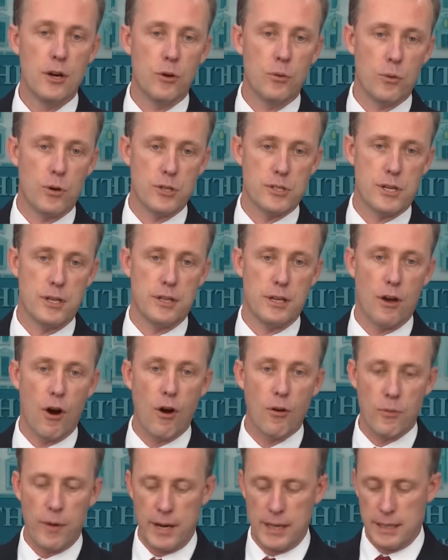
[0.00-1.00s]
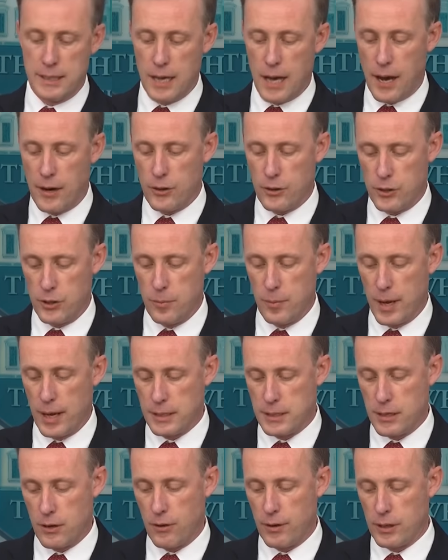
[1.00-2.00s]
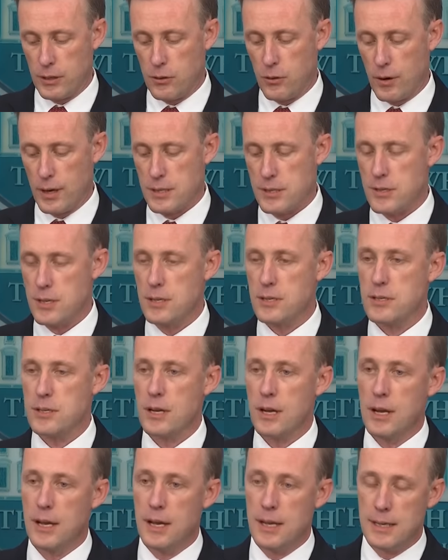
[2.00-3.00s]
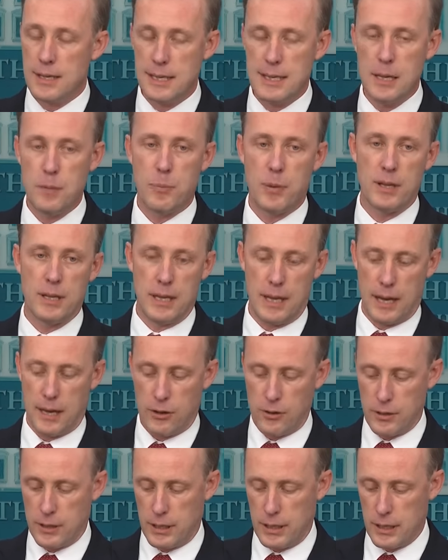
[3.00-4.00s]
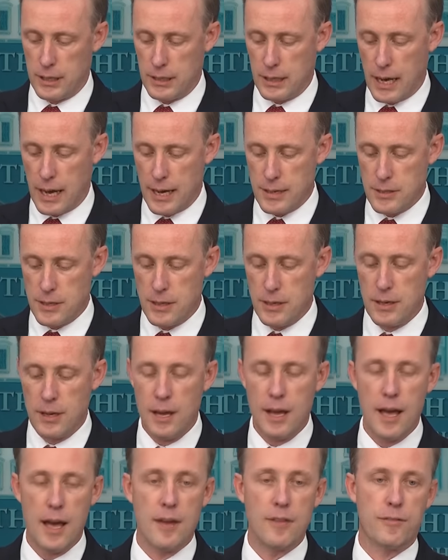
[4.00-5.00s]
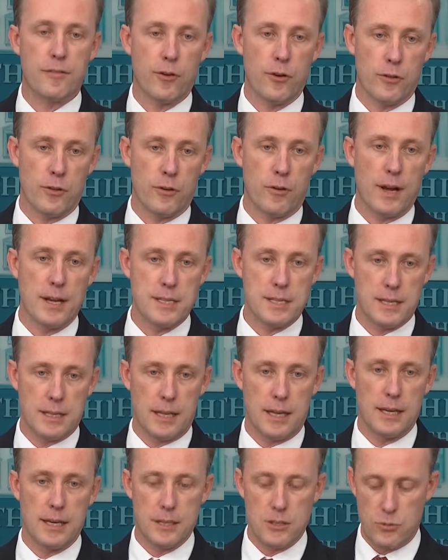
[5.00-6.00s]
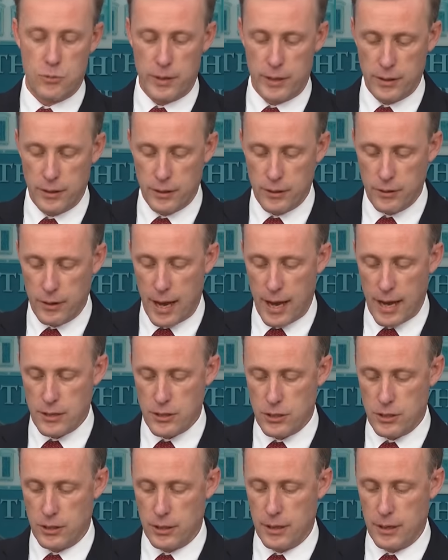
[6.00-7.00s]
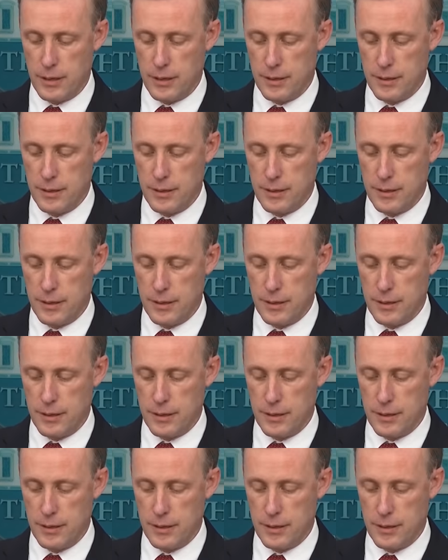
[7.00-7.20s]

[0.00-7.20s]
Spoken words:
worsen the already dire humanitarian crisis, deepen the anarchy in Gaza, and further isolate Israel internationally.